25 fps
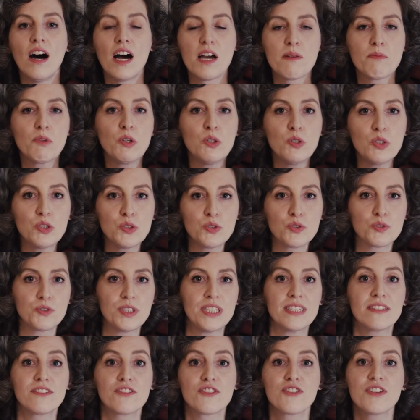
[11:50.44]
I'm going to
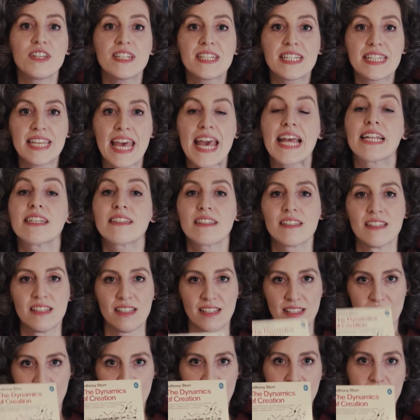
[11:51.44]
read 3
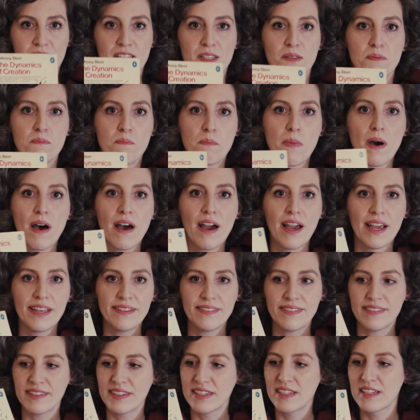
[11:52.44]
sentences
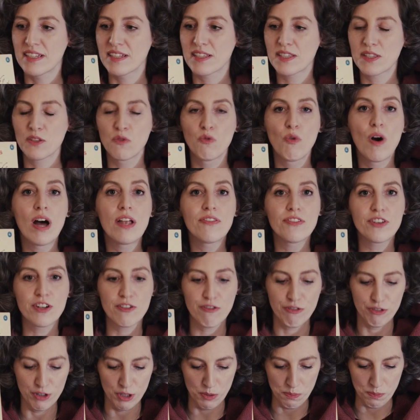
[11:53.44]
by this
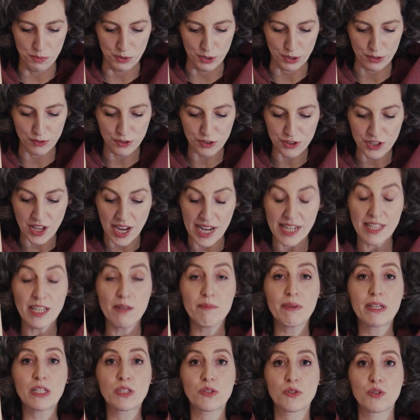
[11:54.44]
wonderful book, The
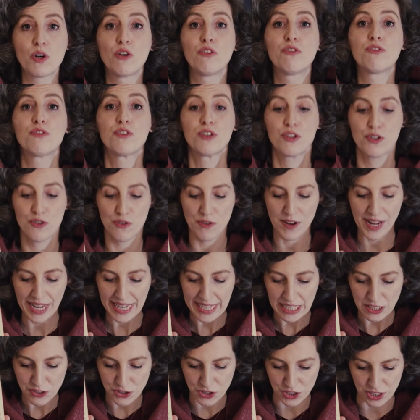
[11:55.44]
Dynamics of
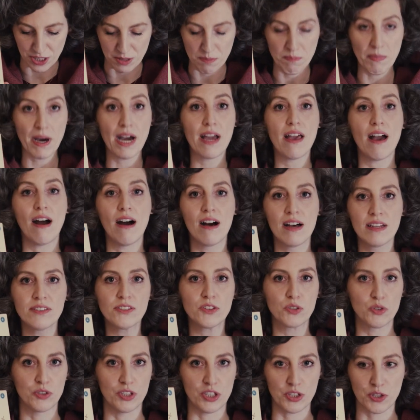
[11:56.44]
Creation by
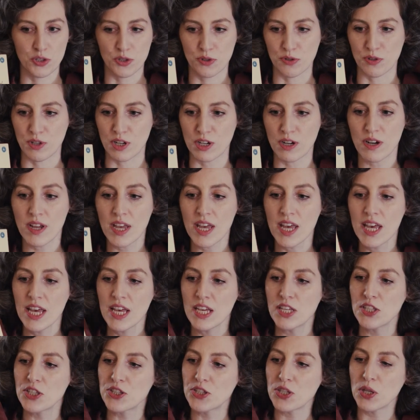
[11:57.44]
Anthony Storr.
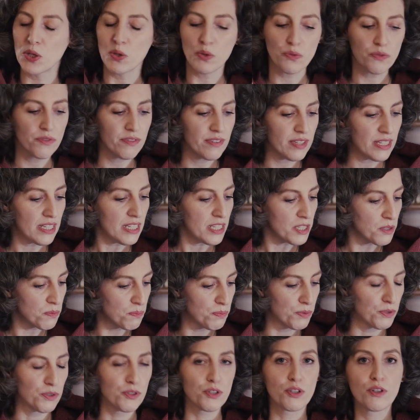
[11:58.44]
So this
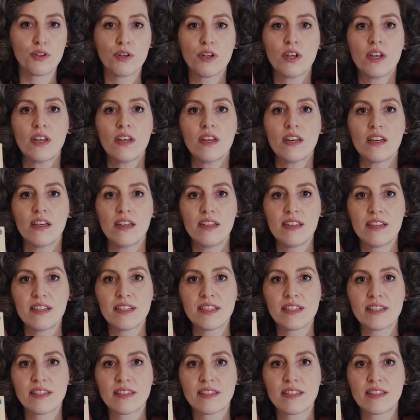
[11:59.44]
book
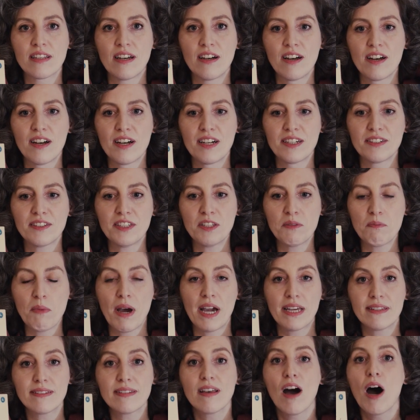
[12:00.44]
is in
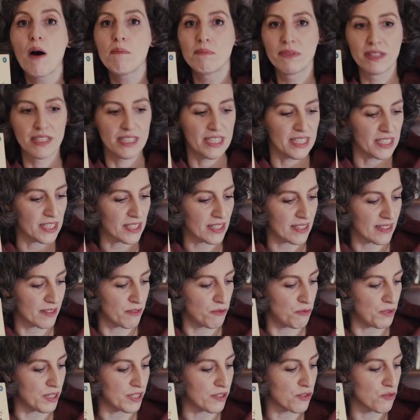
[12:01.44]
my top
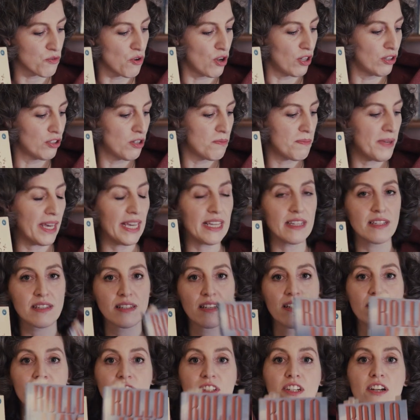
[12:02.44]
list with Rollo
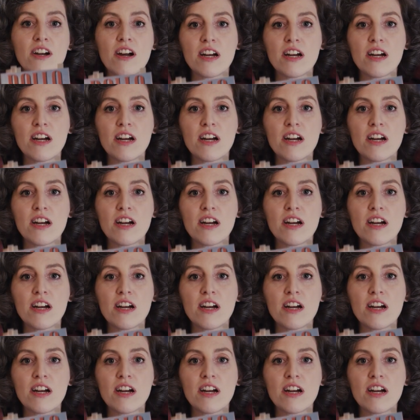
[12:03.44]
May's The